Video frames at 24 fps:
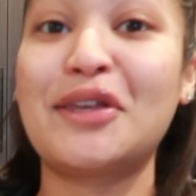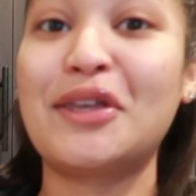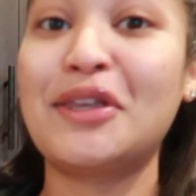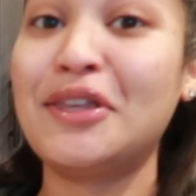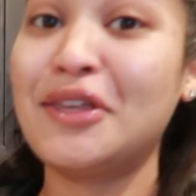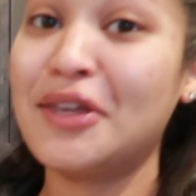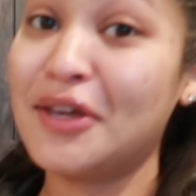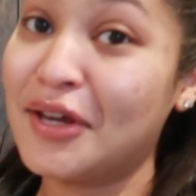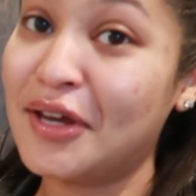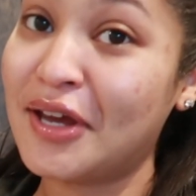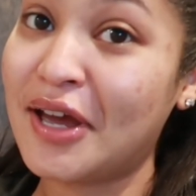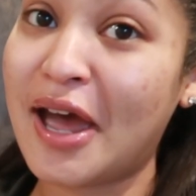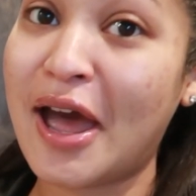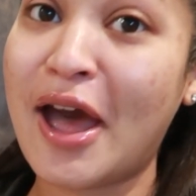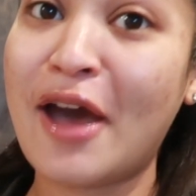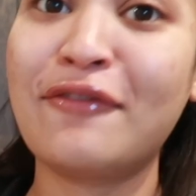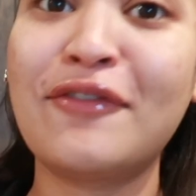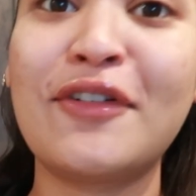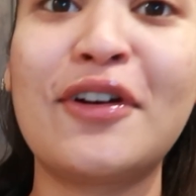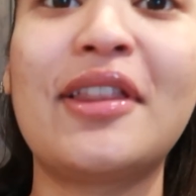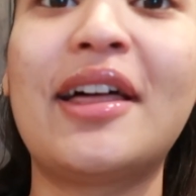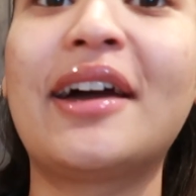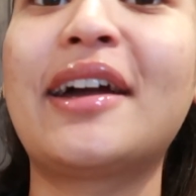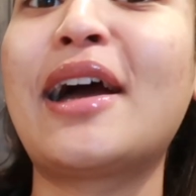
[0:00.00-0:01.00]
yeah, I
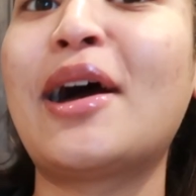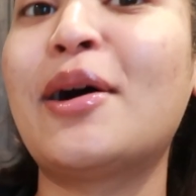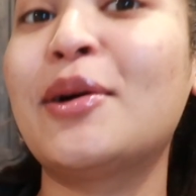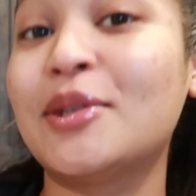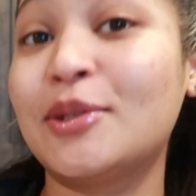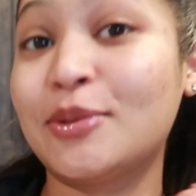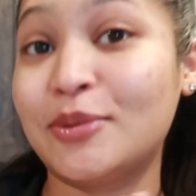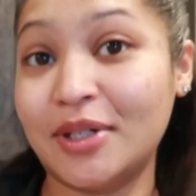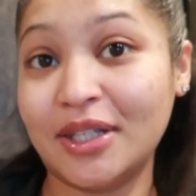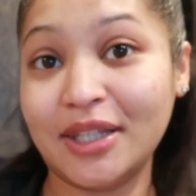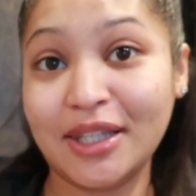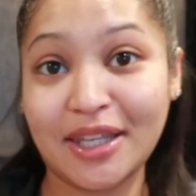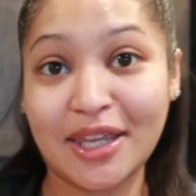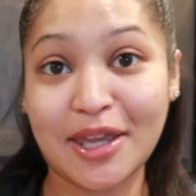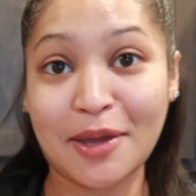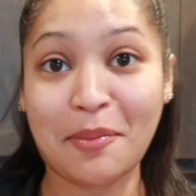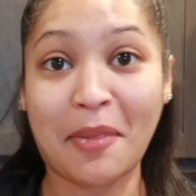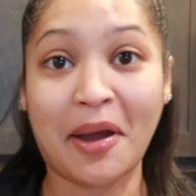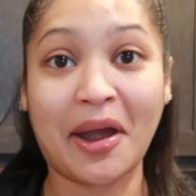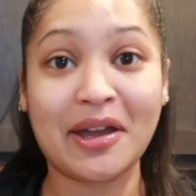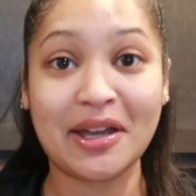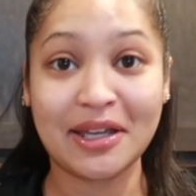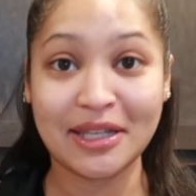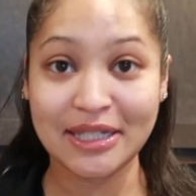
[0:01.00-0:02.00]
felt like I was really in
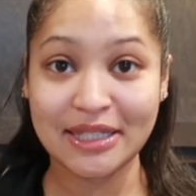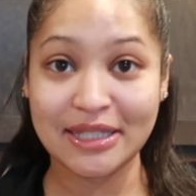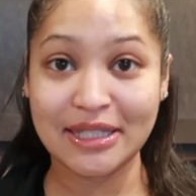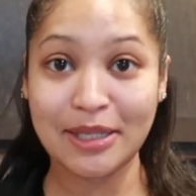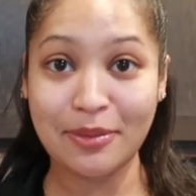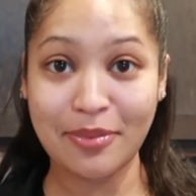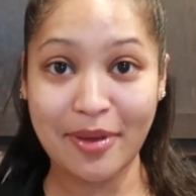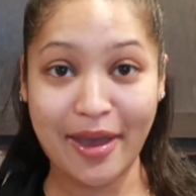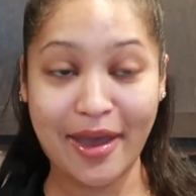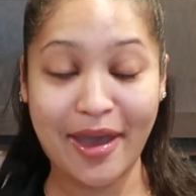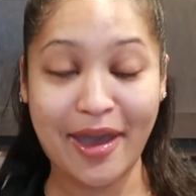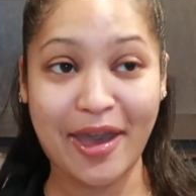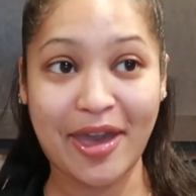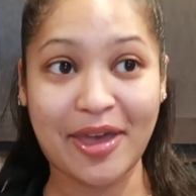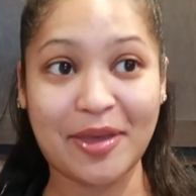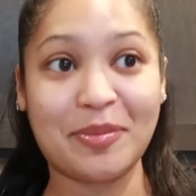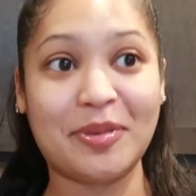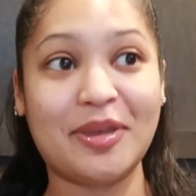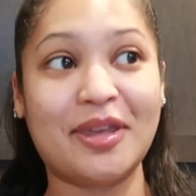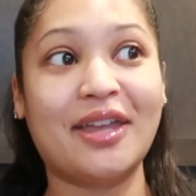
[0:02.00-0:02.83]
my auntie bag